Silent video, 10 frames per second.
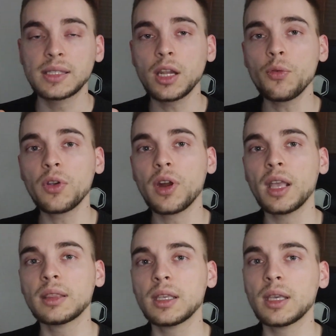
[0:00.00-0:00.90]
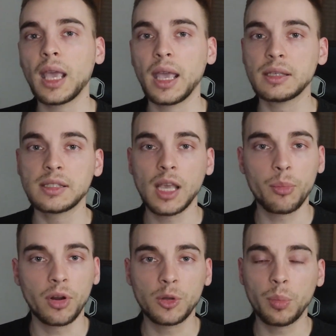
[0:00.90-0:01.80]
Instead of creating a
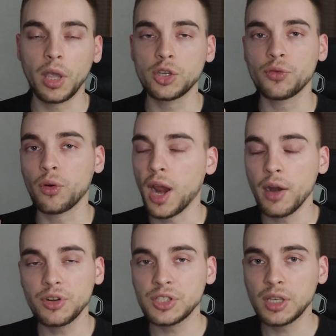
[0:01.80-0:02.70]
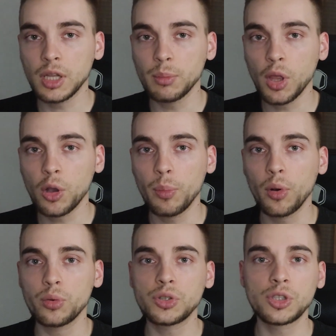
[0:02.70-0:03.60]
separate page for every single blog
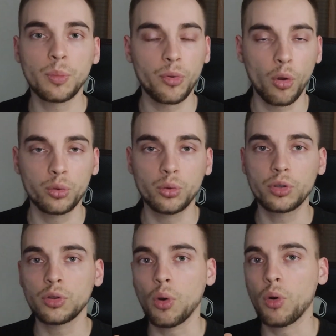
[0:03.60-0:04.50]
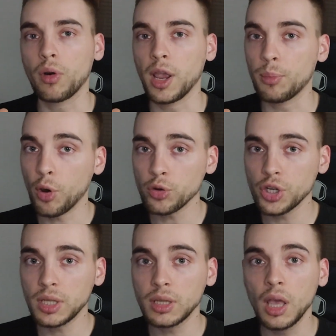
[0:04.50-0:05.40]
post, product, or a
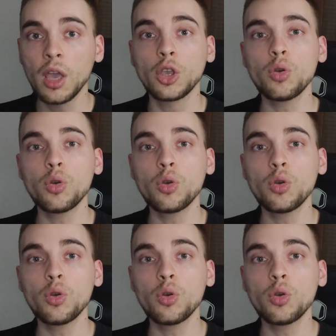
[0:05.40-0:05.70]
project,